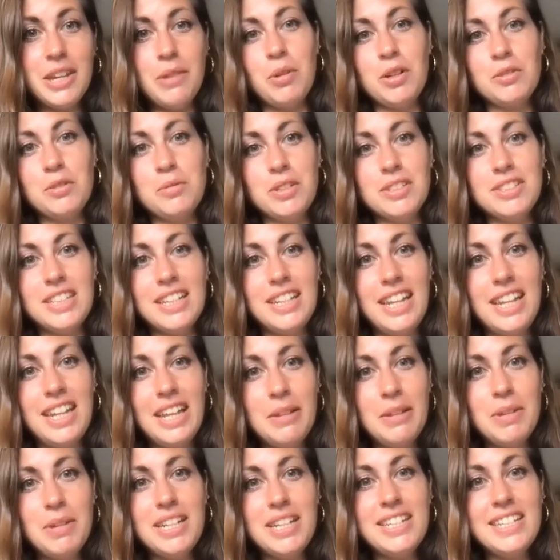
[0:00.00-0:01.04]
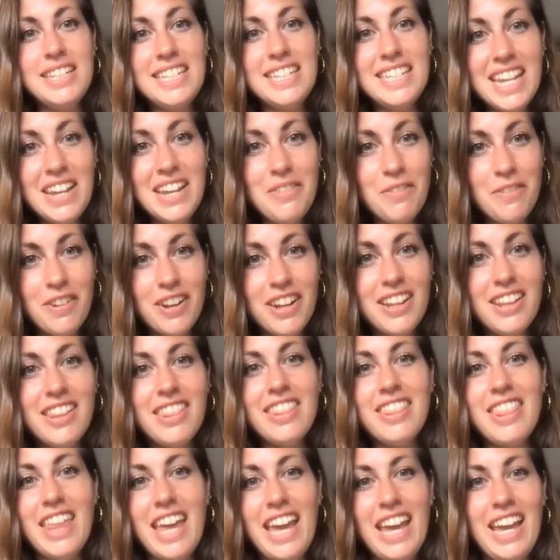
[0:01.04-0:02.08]
what was a little bit
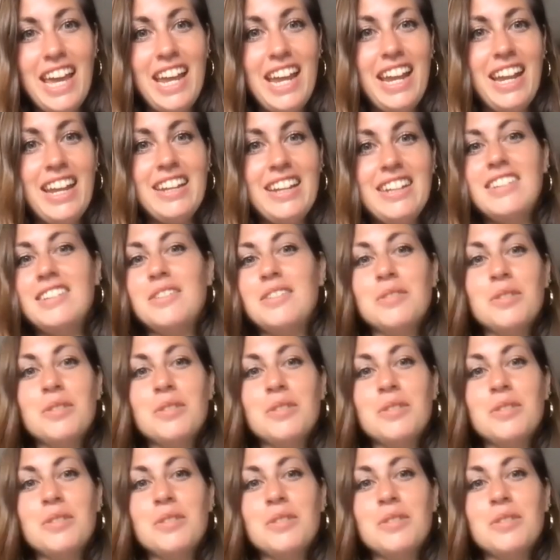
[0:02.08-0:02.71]
different than